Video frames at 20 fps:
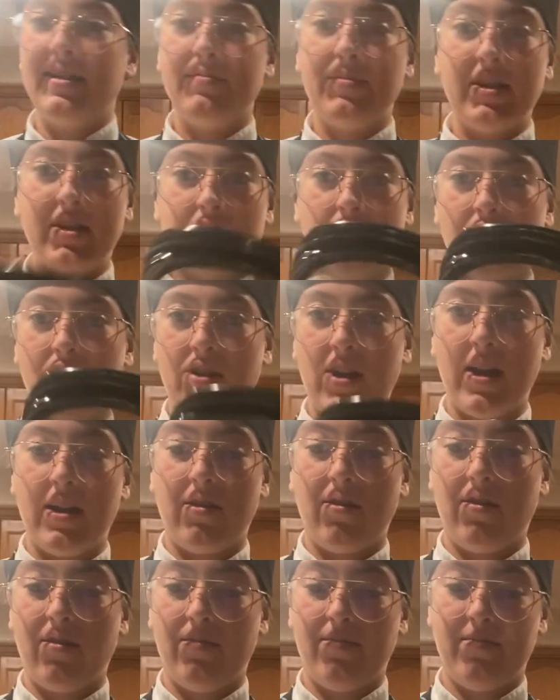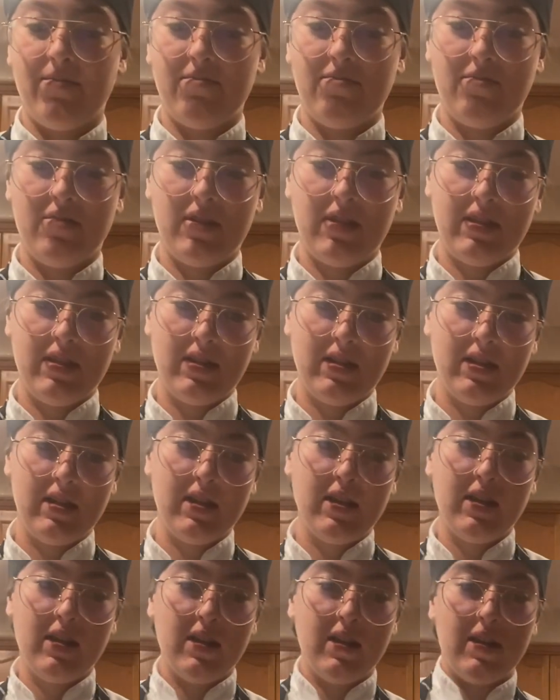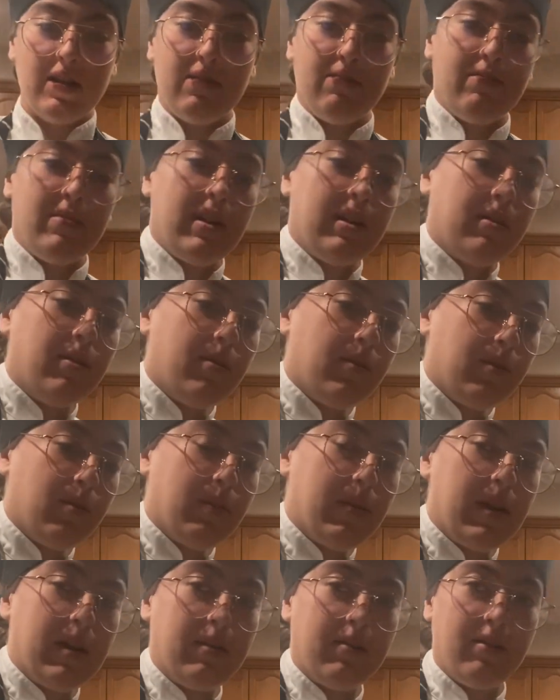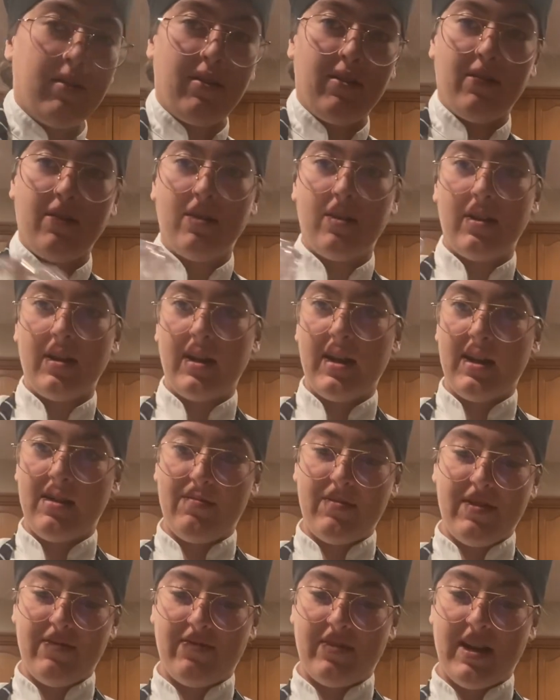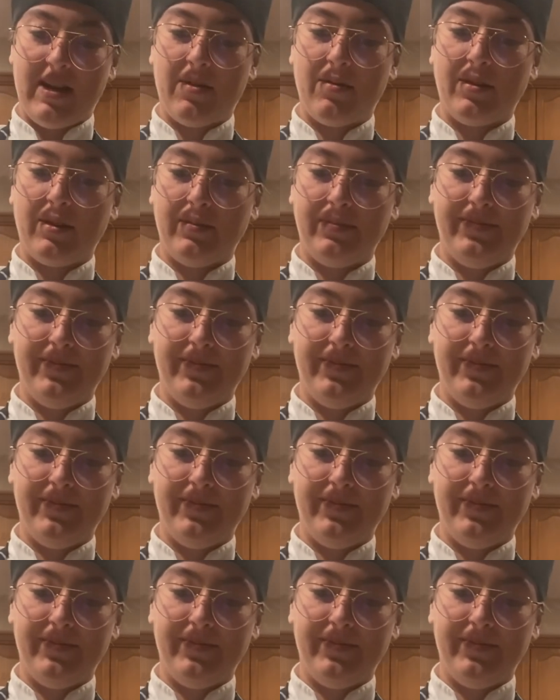mesh strainer my cocoa powder and my flour.